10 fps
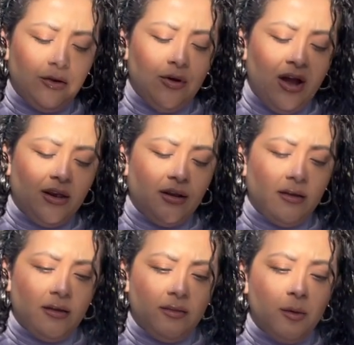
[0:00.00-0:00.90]
but you had
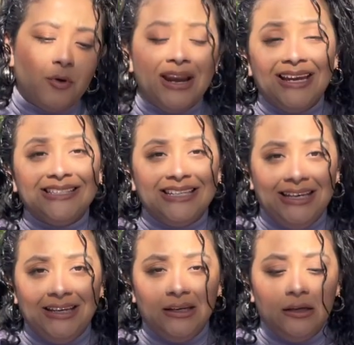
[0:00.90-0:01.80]
number
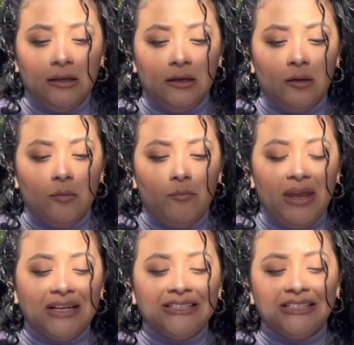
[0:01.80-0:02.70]
19,
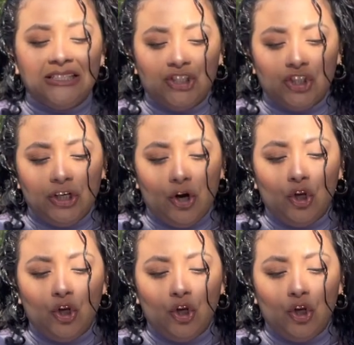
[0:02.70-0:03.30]
make a decision.